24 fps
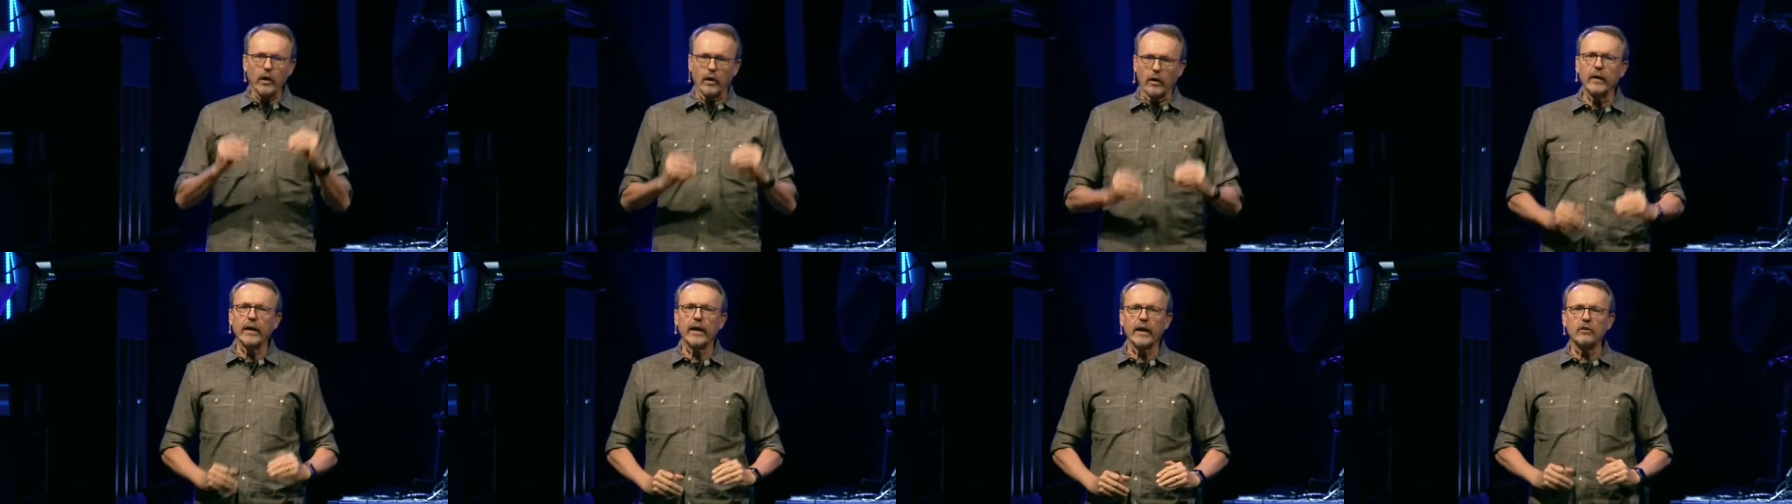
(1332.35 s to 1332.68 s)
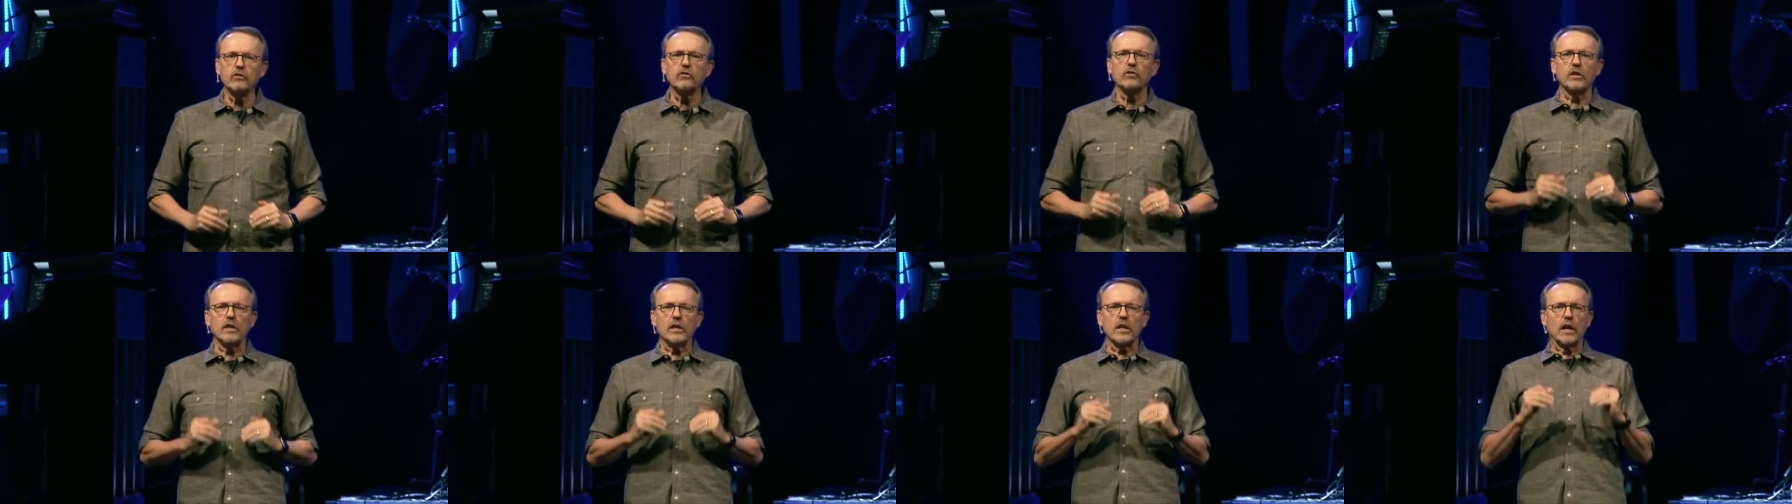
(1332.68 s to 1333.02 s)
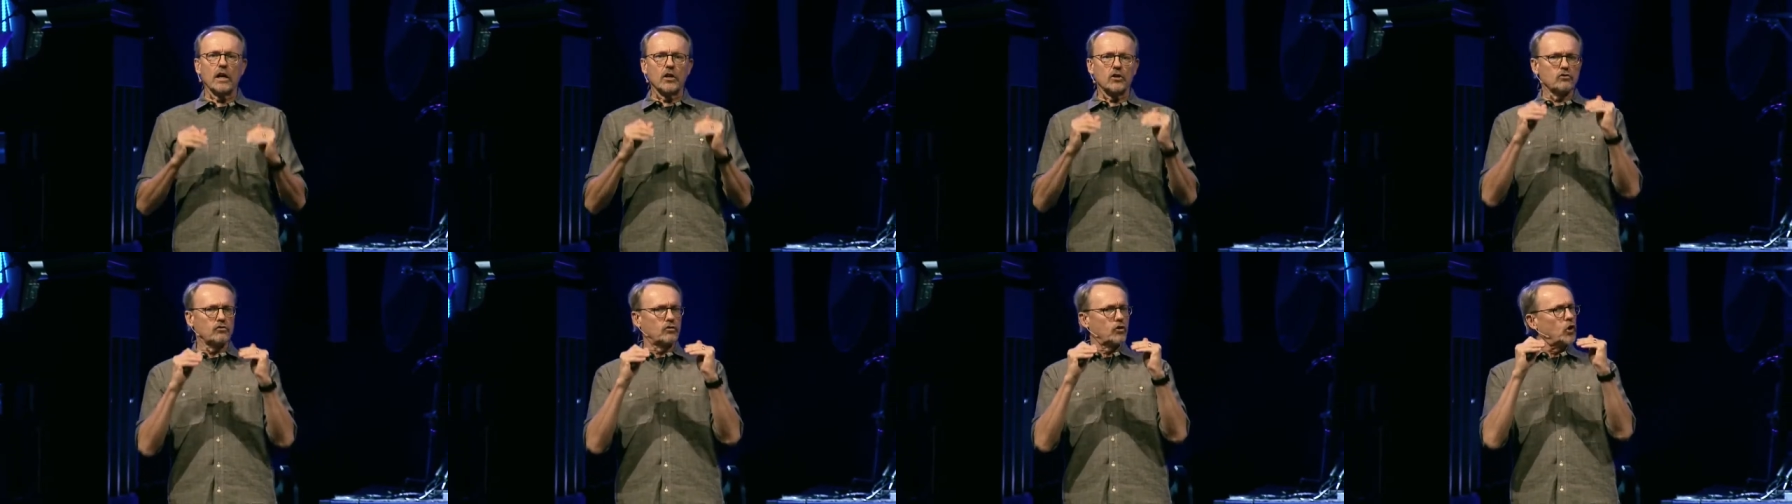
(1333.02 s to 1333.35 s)
they enter the
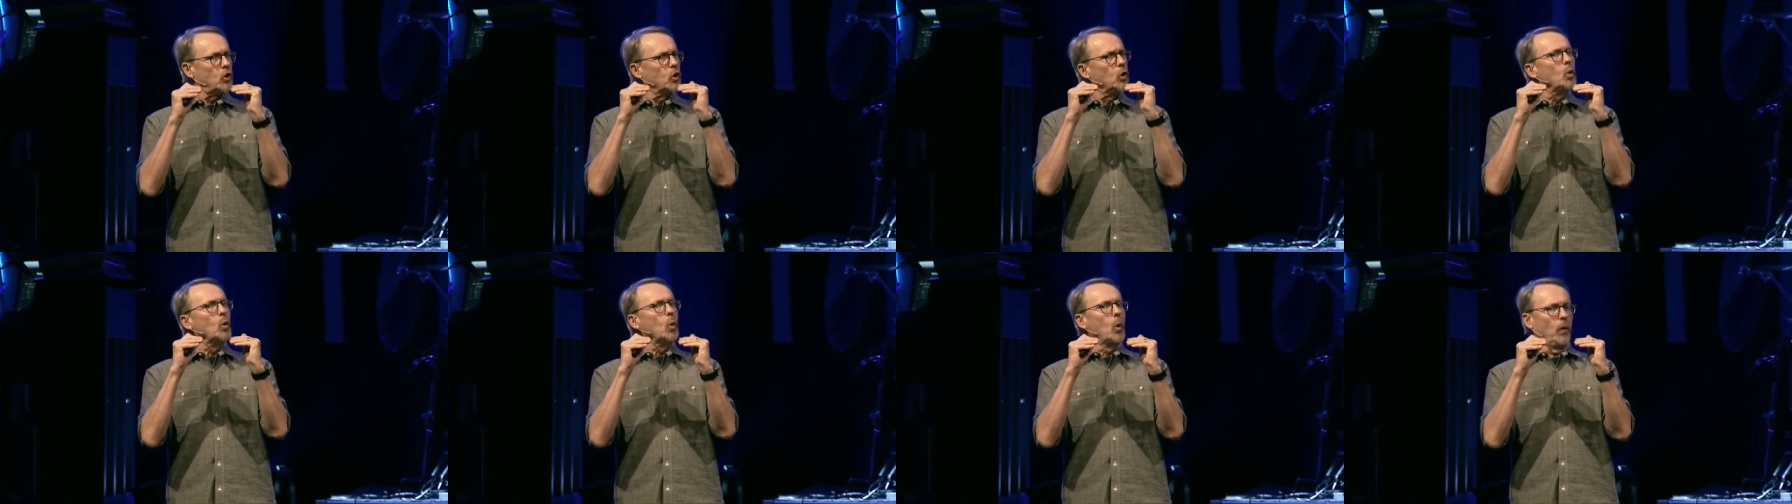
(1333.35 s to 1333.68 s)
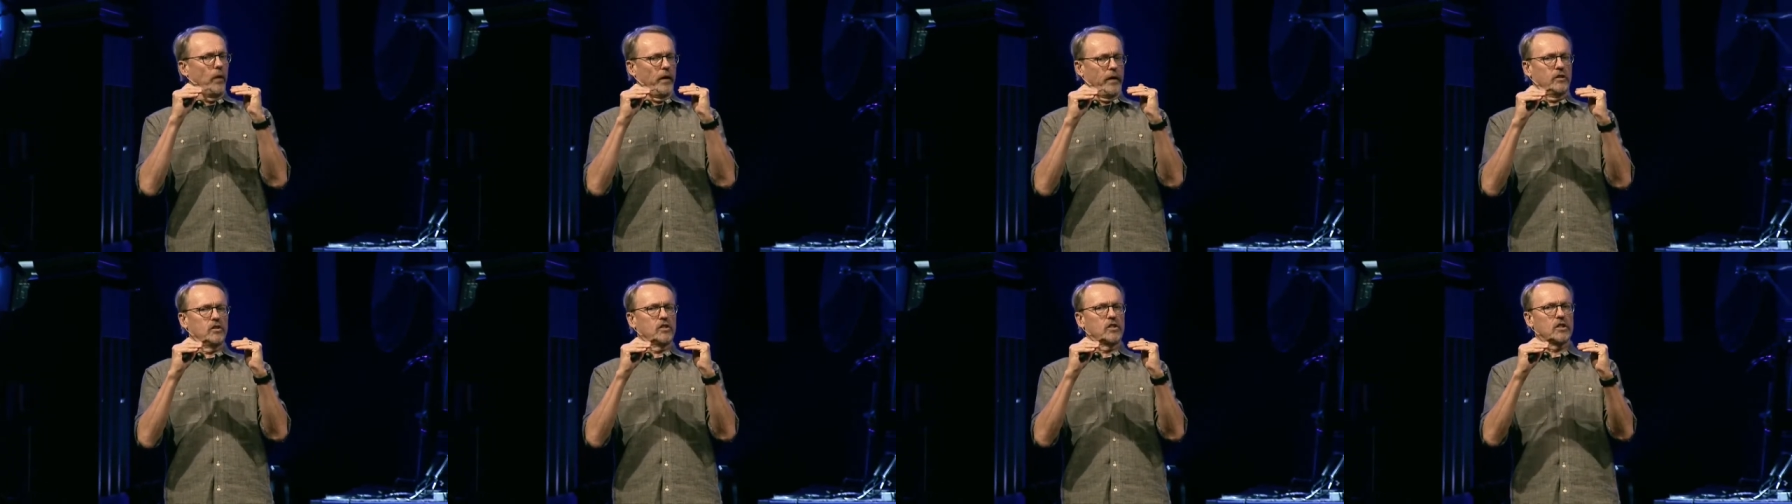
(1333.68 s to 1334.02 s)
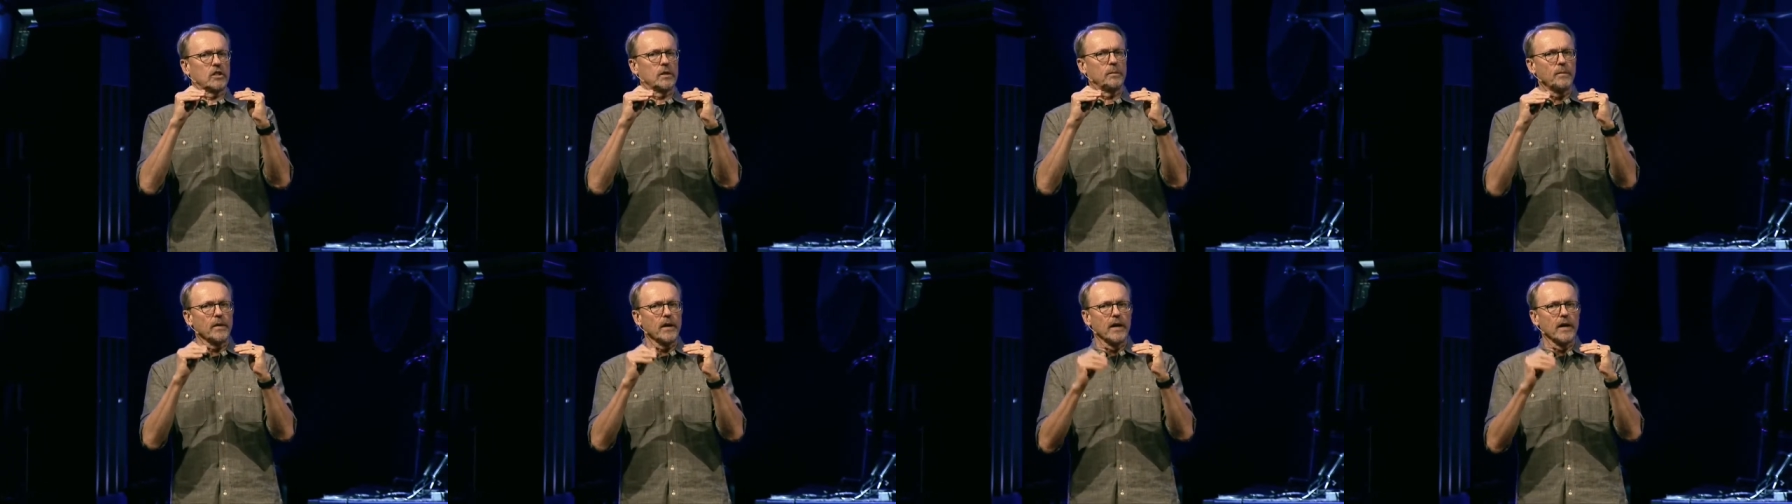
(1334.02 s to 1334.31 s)
age of coolness.